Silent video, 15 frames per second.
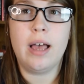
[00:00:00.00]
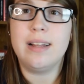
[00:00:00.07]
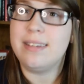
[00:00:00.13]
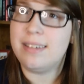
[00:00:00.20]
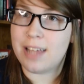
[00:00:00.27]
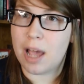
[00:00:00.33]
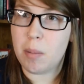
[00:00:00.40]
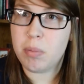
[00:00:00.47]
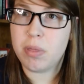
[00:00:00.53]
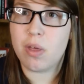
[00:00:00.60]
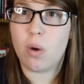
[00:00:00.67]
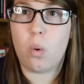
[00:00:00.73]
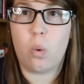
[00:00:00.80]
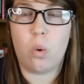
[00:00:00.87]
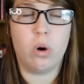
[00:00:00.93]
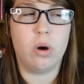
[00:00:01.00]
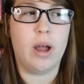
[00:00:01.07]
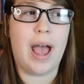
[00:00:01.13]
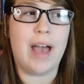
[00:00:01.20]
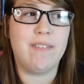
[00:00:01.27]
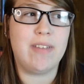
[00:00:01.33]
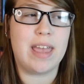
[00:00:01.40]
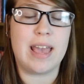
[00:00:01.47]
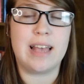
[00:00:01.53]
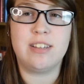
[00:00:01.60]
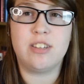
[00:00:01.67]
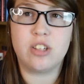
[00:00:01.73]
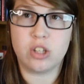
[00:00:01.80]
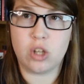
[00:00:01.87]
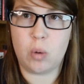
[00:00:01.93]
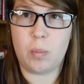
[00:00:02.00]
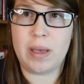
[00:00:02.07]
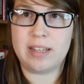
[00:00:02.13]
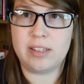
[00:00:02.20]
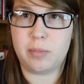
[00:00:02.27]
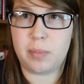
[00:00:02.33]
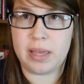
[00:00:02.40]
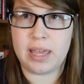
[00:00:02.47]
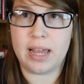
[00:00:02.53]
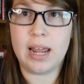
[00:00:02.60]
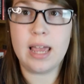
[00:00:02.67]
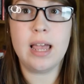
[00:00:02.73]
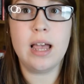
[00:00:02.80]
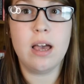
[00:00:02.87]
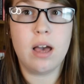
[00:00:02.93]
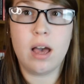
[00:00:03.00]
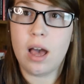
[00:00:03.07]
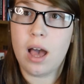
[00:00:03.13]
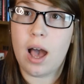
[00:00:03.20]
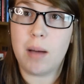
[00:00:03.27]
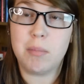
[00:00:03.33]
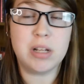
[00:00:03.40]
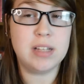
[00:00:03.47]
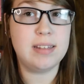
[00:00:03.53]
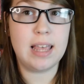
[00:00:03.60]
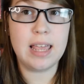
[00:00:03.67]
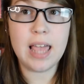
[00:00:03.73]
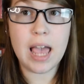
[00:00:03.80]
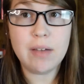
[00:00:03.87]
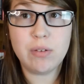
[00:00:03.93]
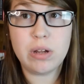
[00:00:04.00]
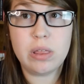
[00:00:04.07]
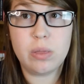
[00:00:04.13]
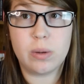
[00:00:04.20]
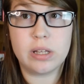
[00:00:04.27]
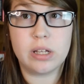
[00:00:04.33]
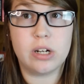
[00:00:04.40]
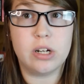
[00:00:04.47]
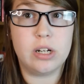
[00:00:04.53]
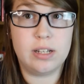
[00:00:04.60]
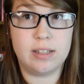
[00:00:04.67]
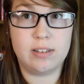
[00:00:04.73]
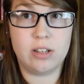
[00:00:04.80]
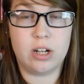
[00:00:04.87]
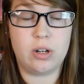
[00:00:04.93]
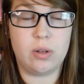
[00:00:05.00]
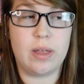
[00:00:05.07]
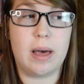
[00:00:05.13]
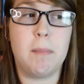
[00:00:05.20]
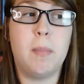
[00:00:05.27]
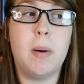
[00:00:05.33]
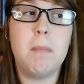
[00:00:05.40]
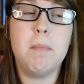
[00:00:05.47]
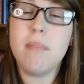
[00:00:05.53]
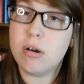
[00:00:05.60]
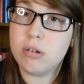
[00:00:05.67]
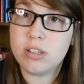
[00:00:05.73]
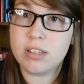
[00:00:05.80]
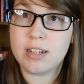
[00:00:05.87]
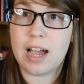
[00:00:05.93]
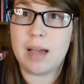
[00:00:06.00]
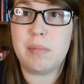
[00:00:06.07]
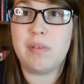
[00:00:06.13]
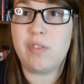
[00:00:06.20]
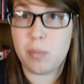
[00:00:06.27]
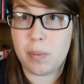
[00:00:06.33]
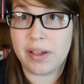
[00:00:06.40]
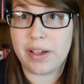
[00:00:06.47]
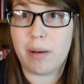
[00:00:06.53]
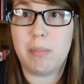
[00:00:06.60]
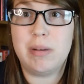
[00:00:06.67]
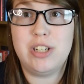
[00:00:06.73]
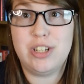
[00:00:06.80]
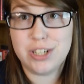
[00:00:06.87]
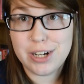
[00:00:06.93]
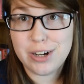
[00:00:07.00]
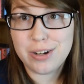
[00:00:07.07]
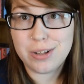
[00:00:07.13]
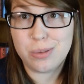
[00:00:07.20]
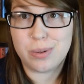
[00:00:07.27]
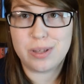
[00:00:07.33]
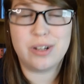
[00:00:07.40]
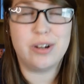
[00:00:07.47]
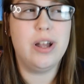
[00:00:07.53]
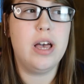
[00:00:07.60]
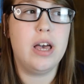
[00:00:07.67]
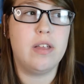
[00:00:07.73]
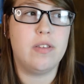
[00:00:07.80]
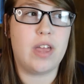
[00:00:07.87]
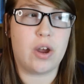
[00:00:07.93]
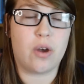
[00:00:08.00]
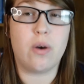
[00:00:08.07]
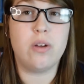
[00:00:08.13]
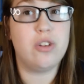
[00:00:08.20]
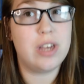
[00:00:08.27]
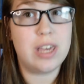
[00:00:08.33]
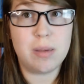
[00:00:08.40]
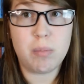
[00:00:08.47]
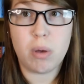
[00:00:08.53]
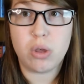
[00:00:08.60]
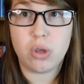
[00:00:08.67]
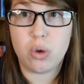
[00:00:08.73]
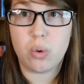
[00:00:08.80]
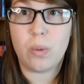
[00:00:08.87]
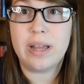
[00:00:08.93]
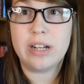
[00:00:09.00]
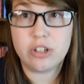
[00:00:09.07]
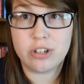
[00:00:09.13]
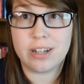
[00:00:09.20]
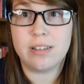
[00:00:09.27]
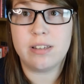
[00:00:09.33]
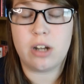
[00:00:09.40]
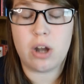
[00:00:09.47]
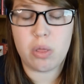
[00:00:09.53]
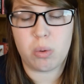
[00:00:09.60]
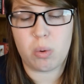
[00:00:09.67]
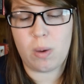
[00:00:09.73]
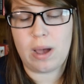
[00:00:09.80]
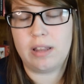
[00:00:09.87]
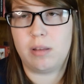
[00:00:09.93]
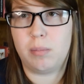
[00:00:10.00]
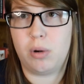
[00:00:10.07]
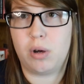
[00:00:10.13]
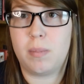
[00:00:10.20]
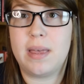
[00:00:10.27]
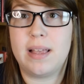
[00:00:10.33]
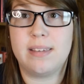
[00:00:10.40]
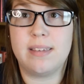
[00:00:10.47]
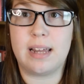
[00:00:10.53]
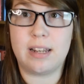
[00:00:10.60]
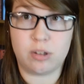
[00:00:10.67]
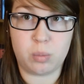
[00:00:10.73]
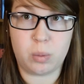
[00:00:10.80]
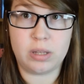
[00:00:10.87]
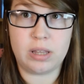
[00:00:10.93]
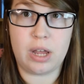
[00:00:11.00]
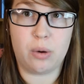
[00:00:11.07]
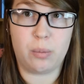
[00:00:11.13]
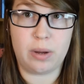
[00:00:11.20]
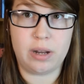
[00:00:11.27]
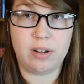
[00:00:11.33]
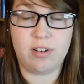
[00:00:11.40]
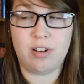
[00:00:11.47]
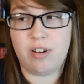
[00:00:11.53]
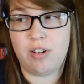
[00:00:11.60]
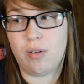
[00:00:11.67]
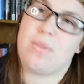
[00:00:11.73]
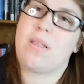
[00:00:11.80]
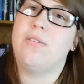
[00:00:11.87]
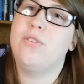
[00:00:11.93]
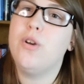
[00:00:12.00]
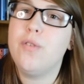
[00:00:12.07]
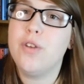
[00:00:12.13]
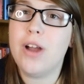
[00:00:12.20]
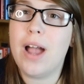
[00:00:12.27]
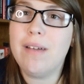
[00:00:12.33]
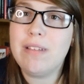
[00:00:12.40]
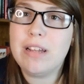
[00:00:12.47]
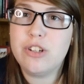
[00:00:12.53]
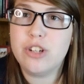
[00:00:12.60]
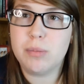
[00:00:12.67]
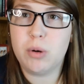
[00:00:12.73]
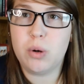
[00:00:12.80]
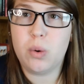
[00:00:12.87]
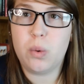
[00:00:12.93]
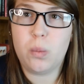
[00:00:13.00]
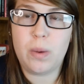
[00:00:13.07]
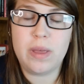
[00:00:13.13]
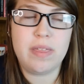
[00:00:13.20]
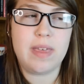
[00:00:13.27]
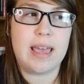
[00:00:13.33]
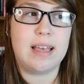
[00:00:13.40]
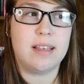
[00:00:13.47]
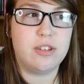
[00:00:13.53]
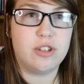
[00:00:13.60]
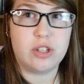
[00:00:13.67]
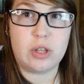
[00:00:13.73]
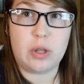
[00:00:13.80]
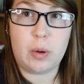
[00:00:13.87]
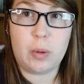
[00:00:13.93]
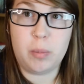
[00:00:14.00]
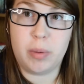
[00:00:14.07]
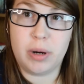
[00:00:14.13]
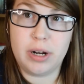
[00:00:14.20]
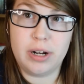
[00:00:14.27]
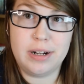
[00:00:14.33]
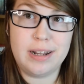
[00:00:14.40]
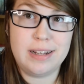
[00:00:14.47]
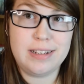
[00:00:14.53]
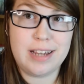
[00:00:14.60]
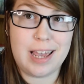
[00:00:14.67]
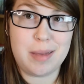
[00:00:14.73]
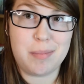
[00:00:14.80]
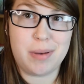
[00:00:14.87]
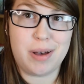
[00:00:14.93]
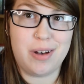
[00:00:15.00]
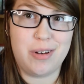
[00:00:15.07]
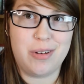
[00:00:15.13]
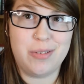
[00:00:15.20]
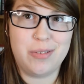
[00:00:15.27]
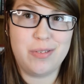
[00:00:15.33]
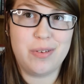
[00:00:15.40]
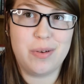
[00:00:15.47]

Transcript: depth or having a slow-paced beginning. I'm not saying every thriller does not do that, but most of the time if you pick up a generic thriller, they are going to keep you interested throughout the book because that is what they are written to do. So if you're having trouble with a slow burn type of